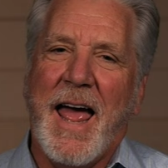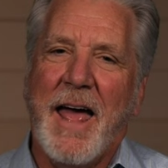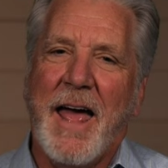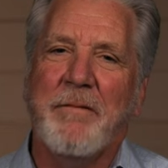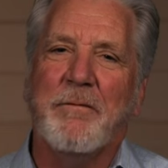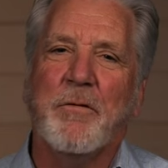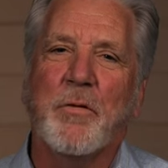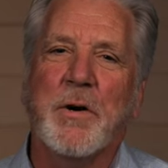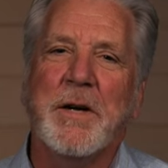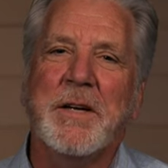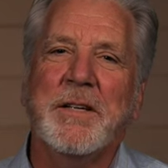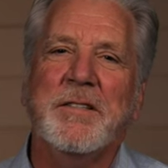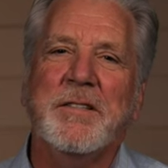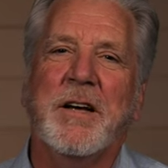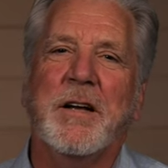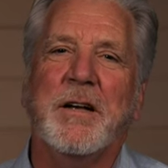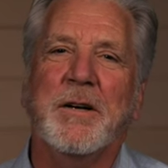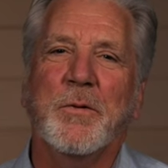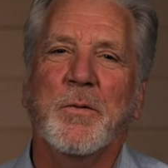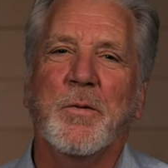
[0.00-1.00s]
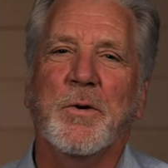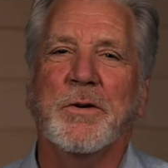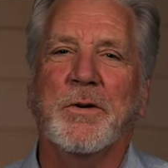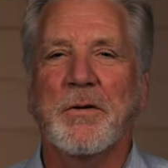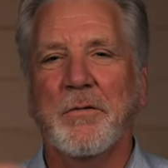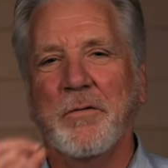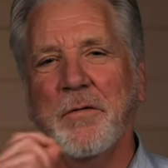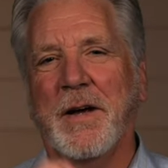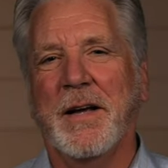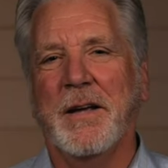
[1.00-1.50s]
every tongue will
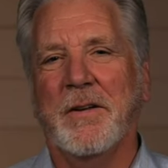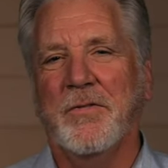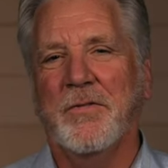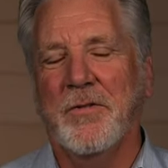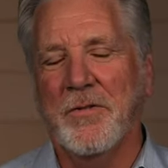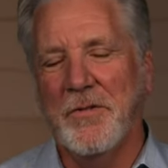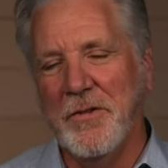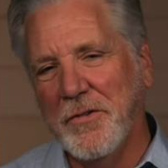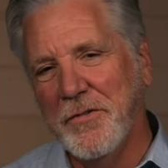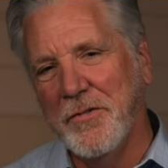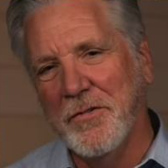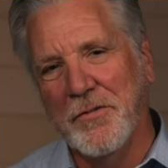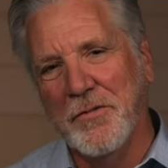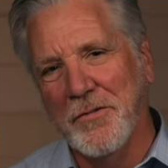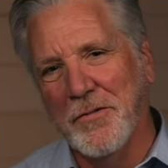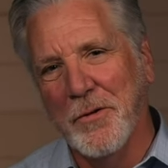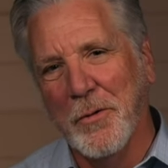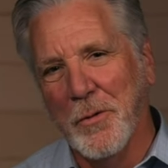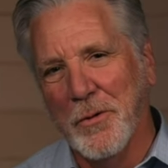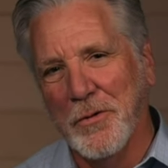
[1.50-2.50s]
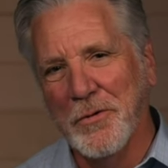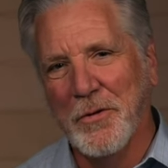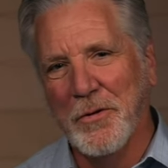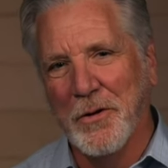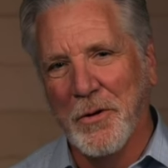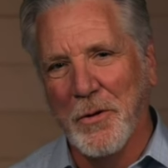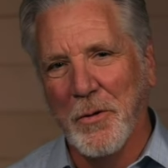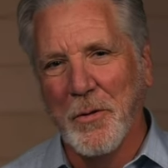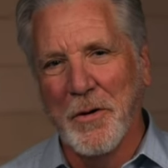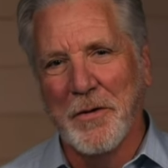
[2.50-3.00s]
confess that Jesus is Lord to
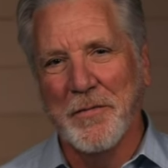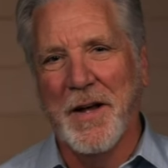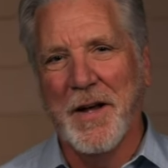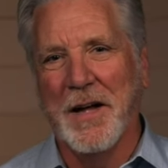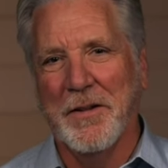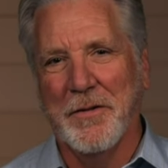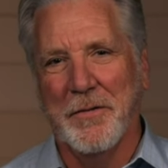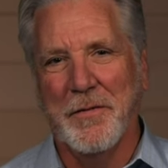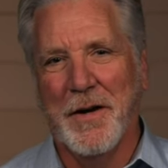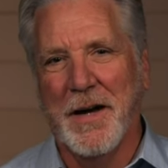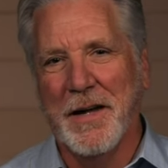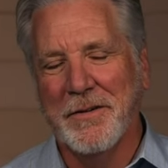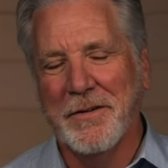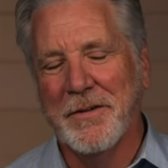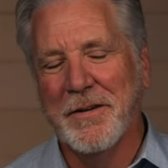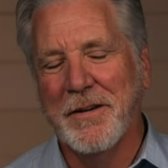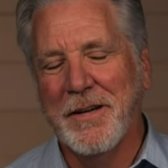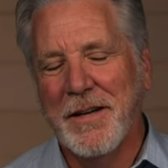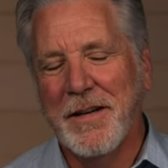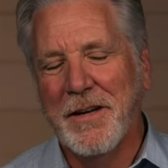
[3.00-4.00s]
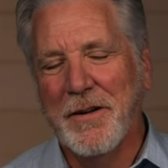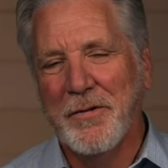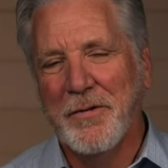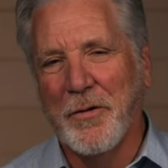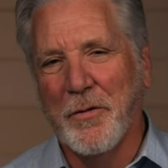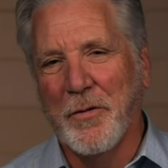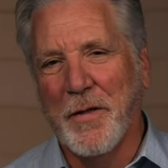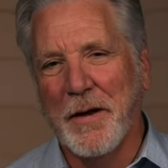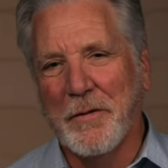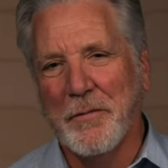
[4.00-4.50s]
the glory of God the Father.
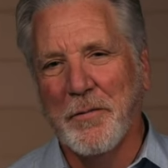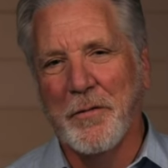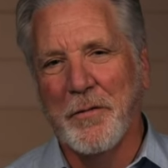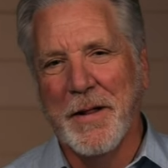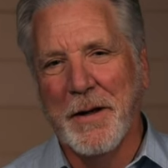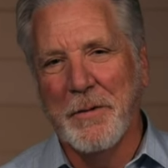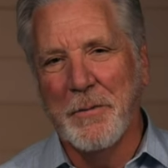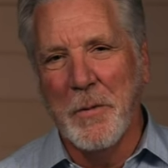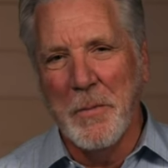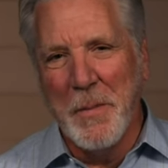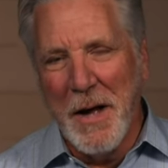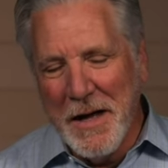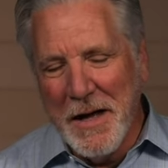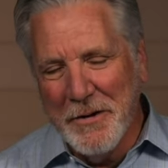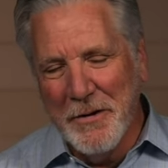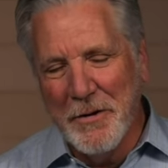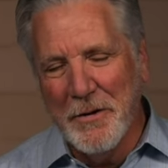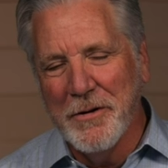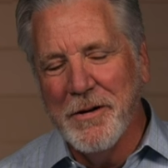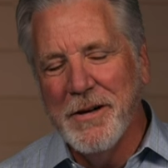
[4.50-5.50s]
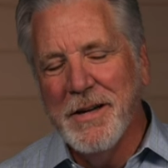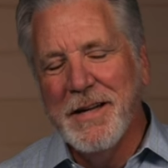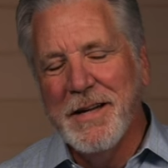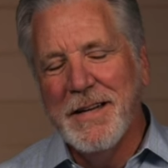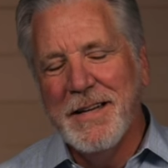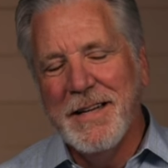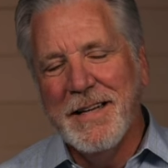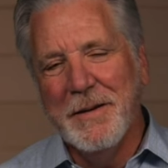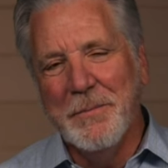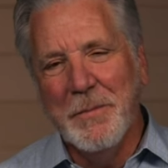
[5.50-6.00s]
So thankful for that reminder
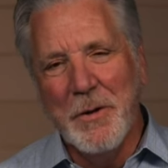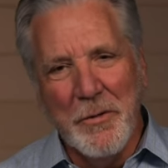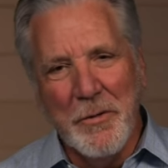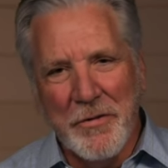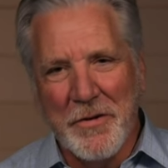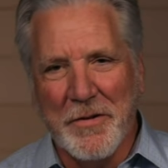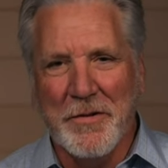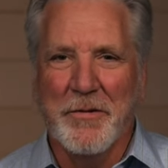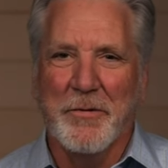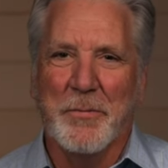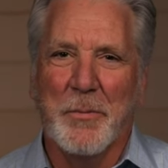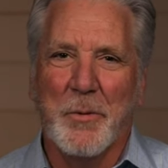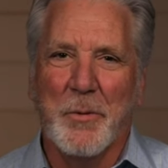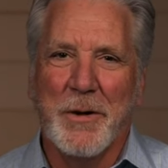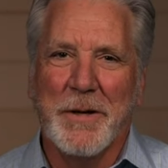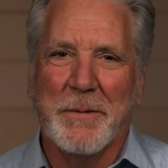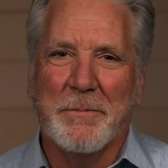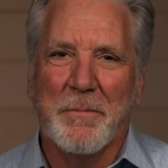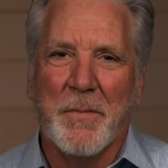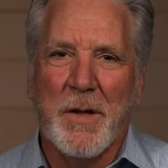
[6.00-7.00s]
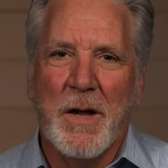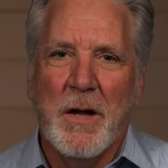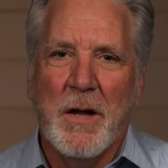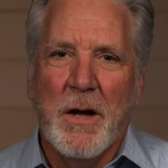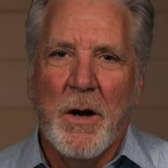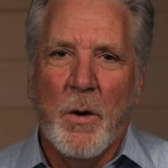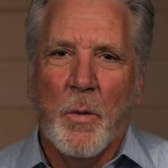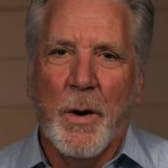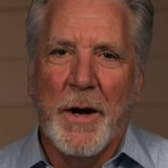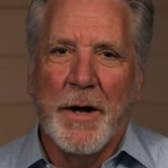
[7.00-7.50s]
in music this morning.
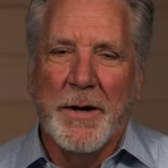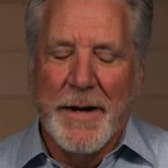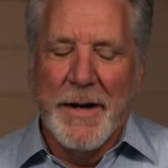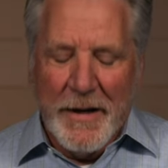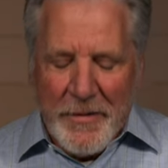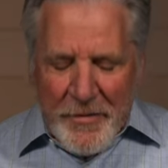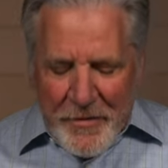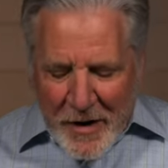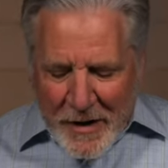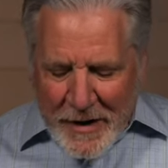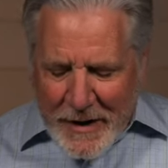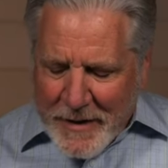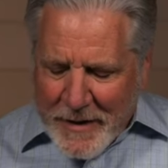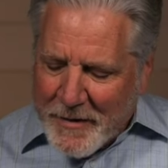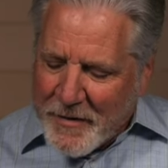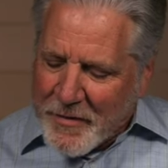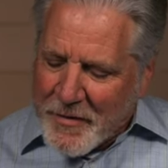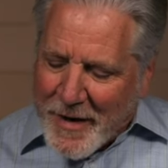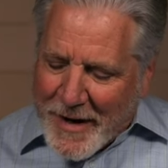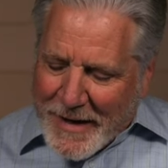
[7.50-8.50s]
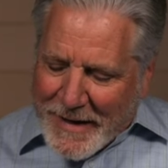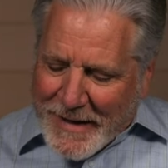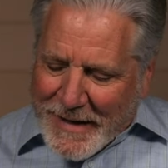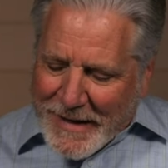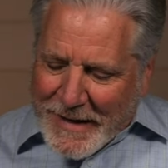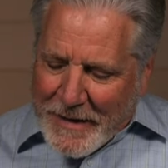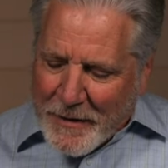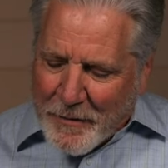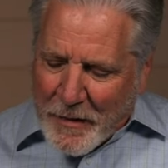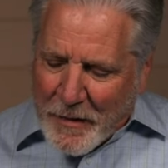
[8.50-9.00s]
Well, next Sunday is
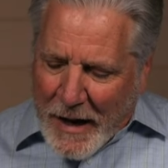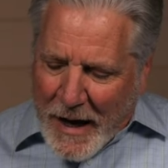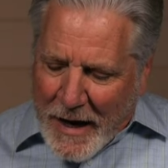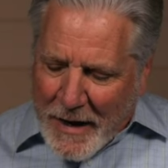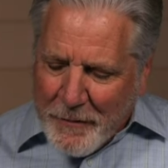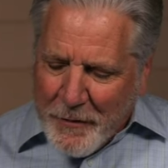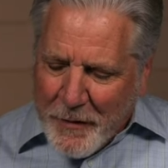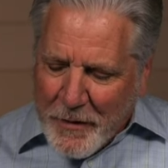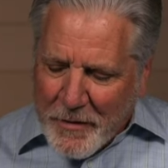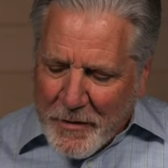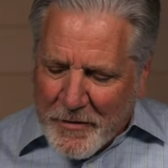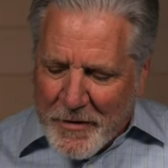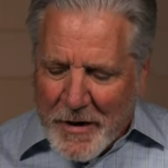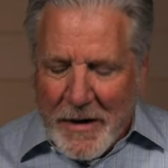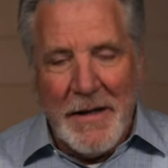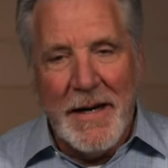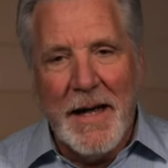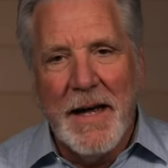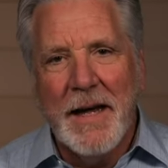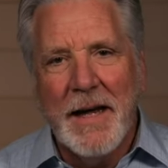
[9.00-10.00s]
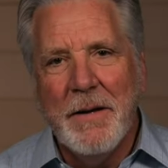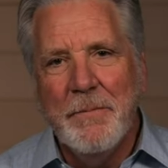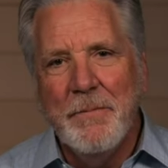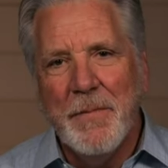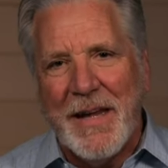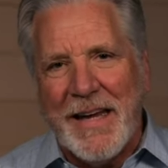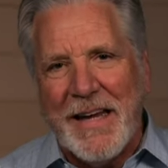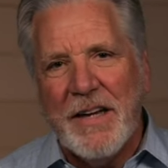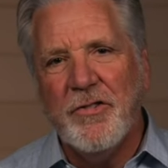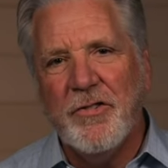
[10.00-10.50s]
Sanctity of Life Sunday.
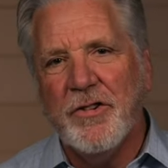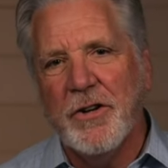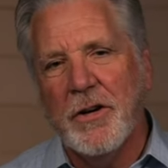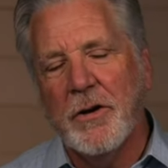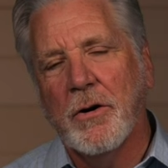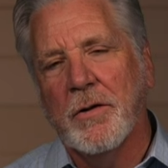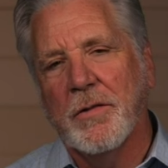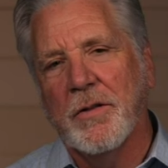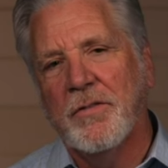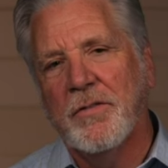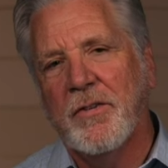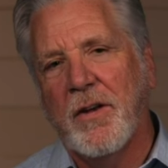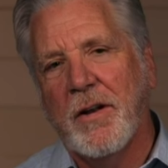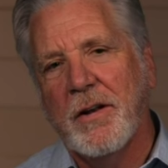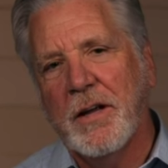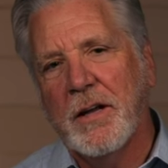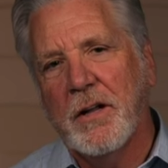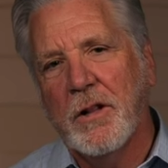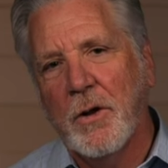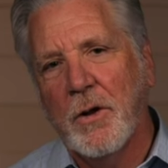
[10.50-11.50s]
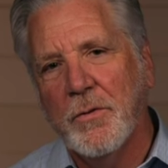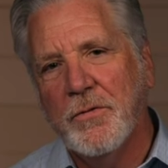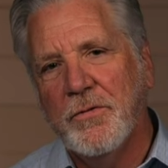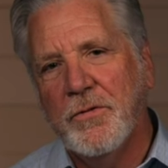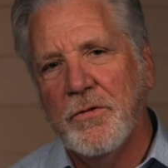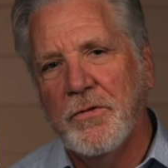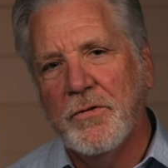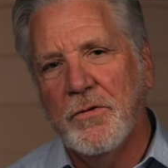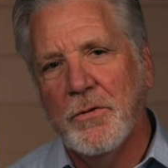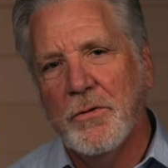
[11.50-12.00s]
Each year on the Sunday
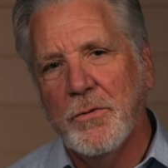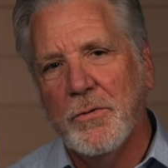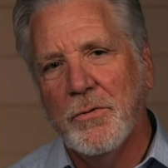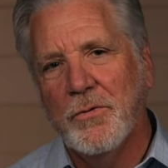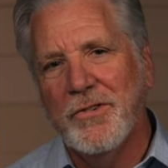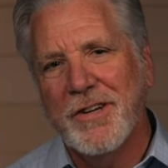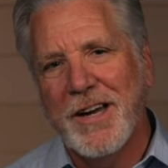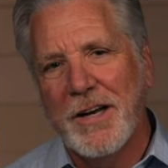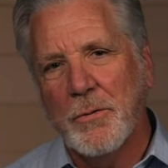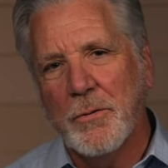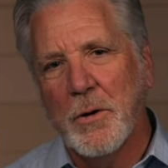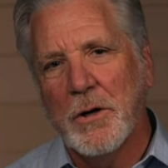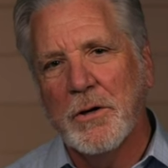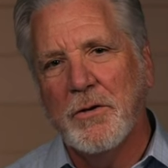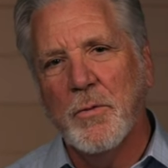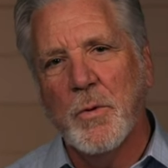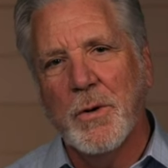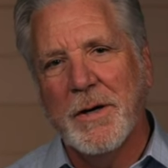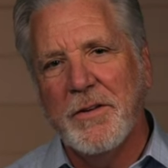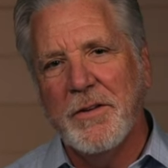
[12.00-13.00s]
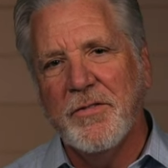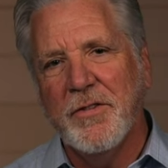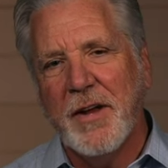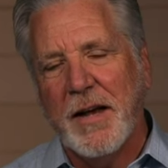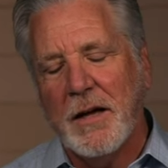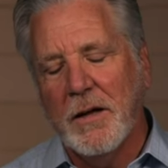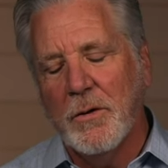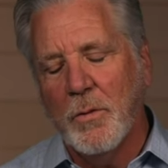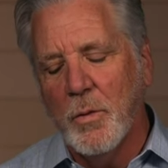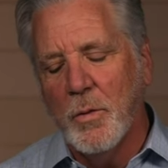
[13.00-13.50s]
closest to January
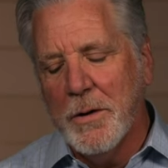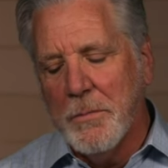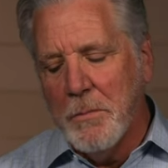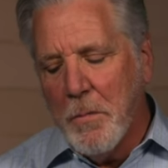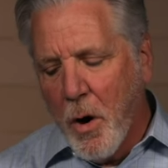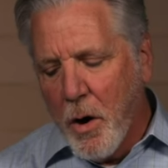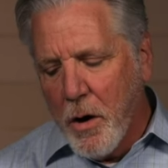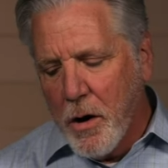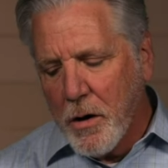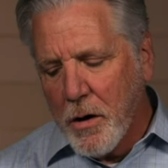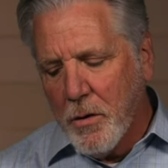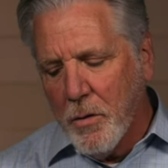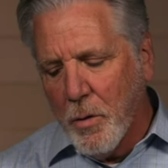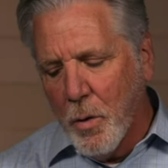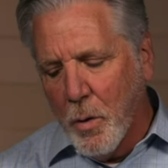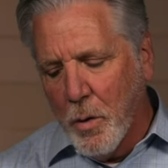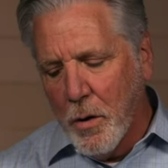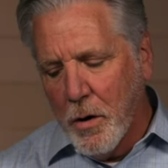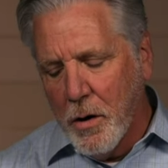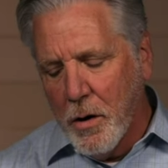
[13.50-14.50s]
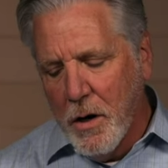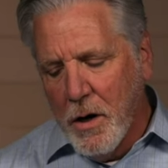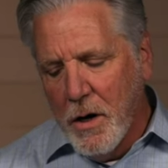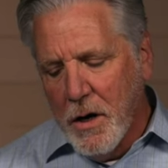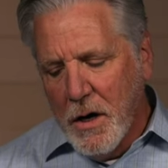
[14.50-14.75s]
22nd, we mark or